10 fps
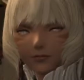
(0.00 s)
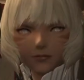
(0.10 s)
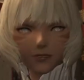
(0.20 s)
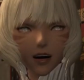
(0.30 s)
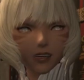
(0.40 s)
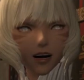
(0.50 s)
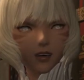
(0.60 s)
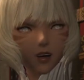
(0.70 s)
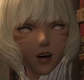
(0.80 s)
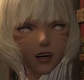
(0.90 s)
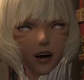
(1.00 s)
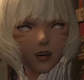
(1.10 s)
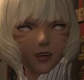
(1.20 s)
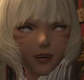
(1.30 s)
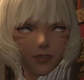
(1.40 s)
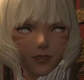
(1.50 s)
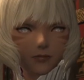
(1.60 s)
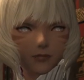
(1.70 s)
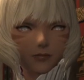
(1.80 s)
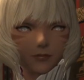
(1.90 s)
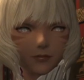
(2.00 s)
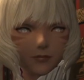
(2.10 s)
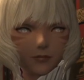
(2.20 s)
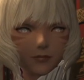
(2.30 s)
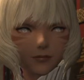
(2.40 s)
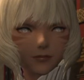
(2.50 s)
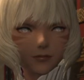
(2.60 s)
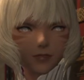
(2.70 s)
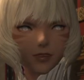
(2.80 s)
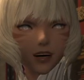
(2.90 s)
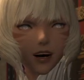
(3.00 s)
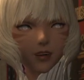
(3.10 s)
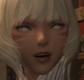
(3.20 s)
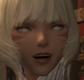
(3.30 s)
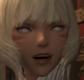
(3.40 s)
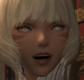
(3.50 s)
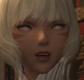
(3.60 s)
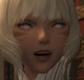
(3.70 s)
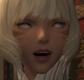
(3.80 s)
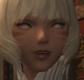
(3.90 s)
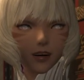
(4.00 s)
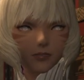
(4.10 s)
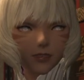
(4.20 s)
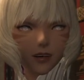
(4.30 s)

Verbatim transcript: A curious question. Besides Azys Lla,